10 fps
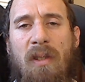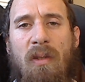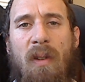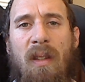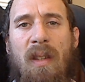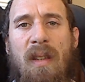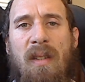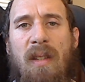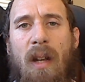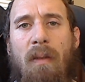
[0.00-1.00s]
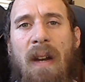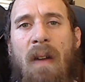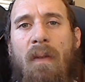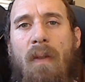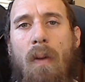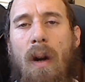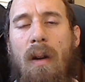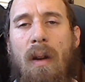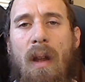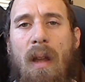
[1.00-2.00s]
going to stick around
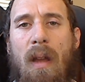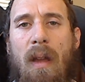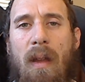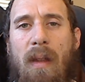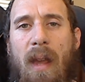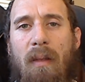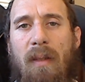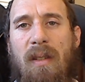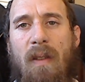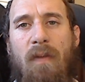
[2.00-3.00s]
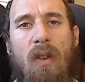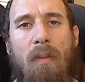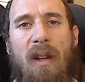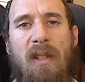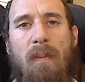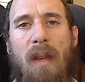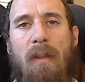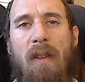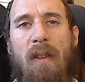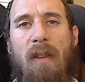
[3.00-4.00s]
for at least a few months, maybe
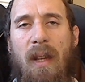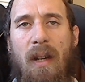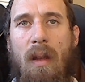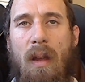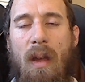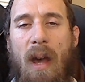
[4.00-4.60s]
even a year.